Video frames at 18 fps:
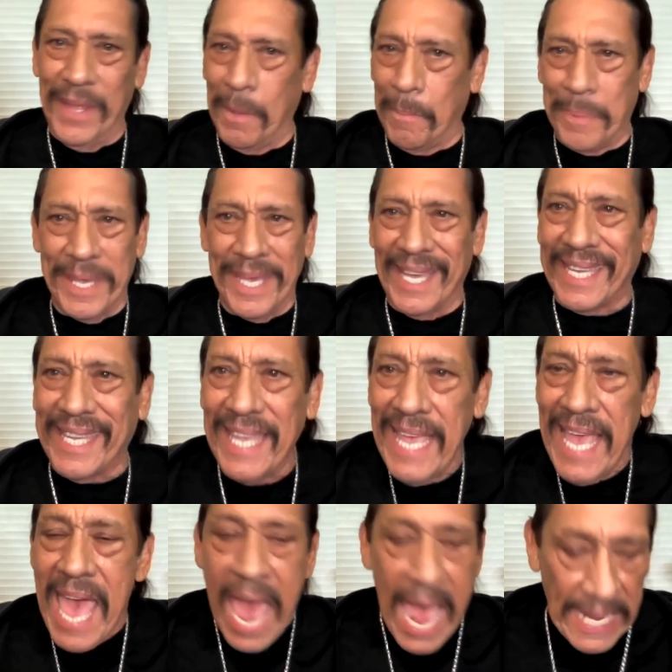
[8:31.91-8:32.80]
there'll be a,
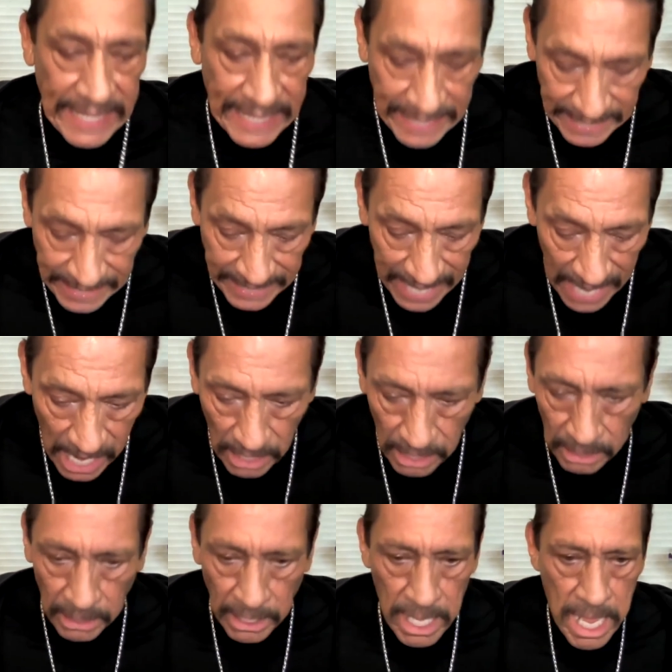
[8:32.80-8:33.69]
and
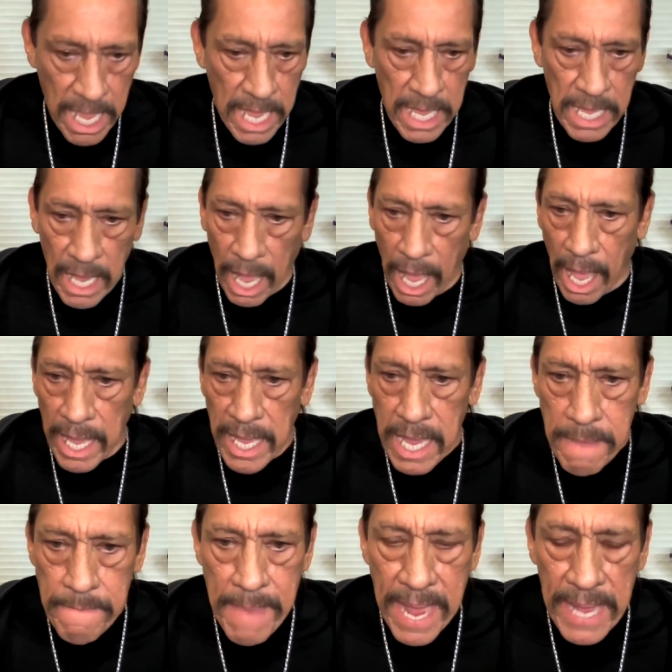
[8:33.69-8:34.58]
still, he,
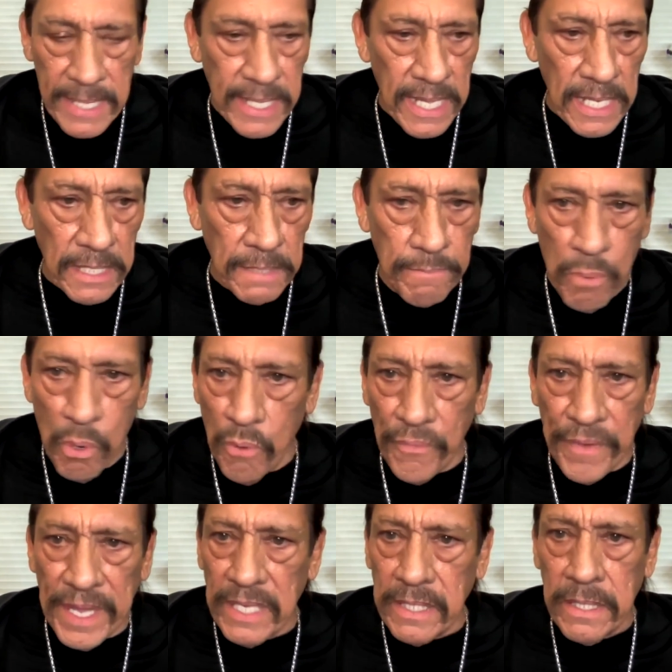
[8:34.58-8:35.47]
he made these
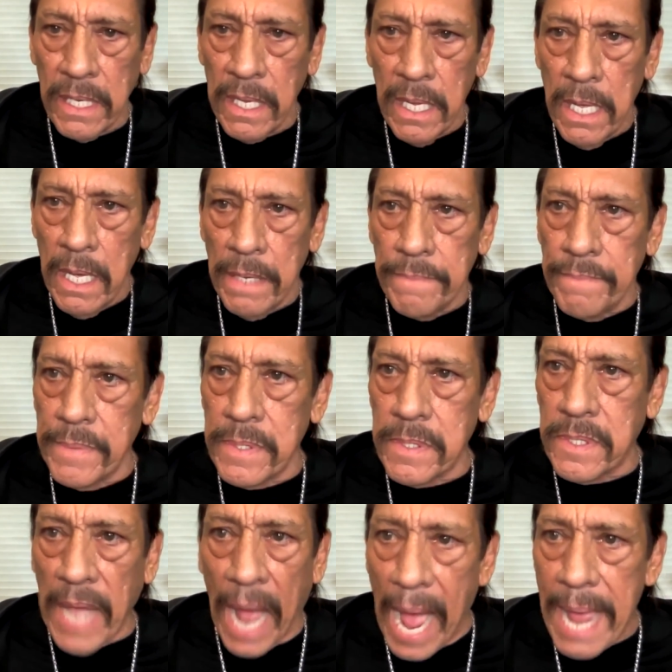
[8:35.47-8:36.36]
movies
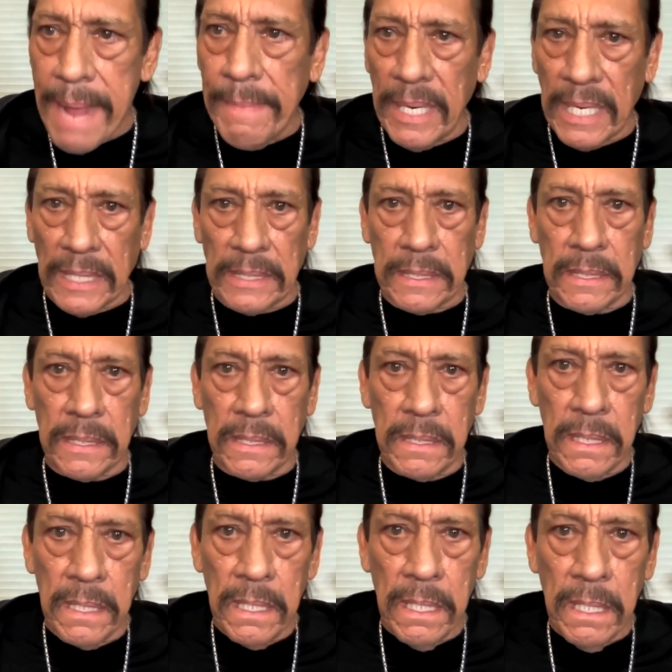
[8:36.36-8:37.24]

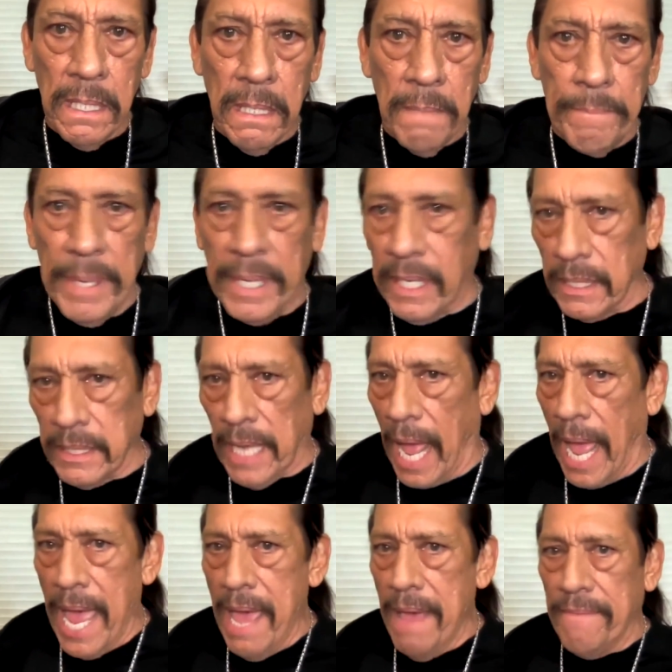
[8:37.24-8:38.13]
timeless because
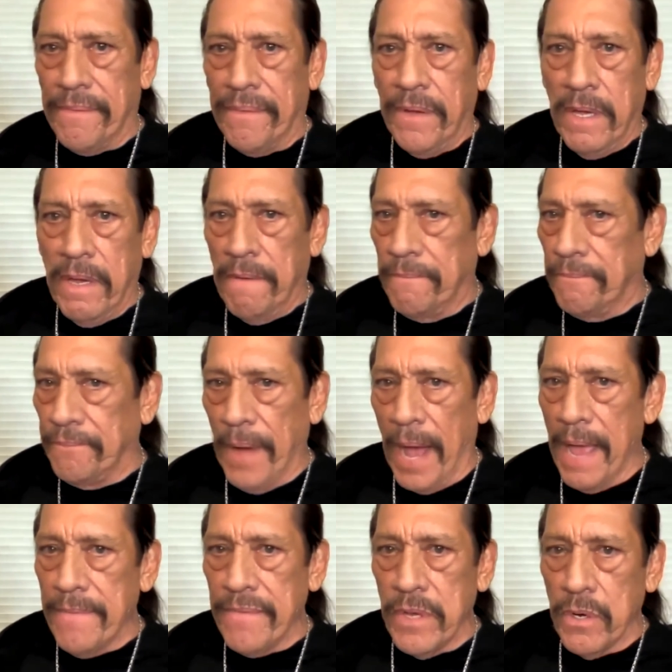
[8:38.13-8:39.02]
I have
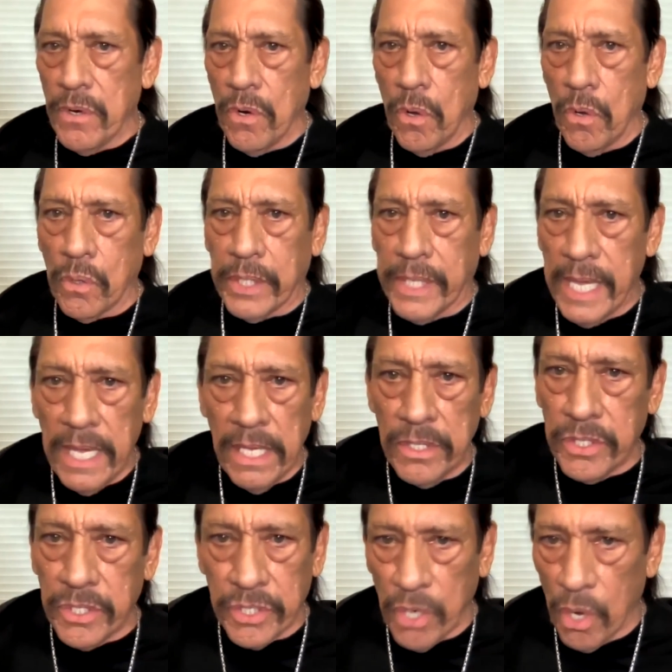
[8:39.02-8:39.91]
five-year-old
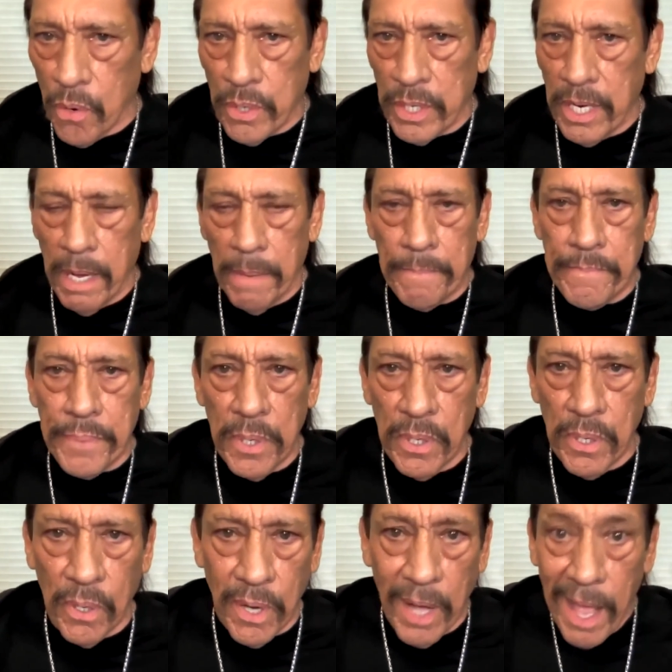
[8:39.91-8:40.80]
kids showing up,
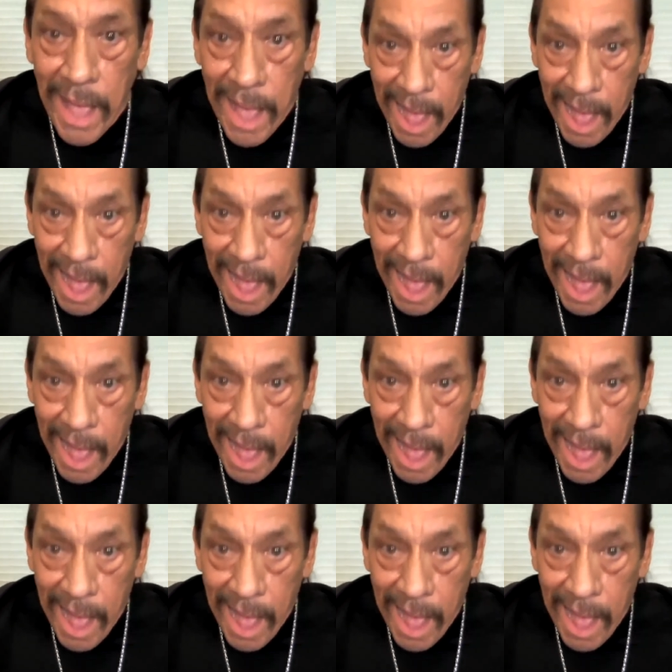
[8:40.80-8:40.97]
you know,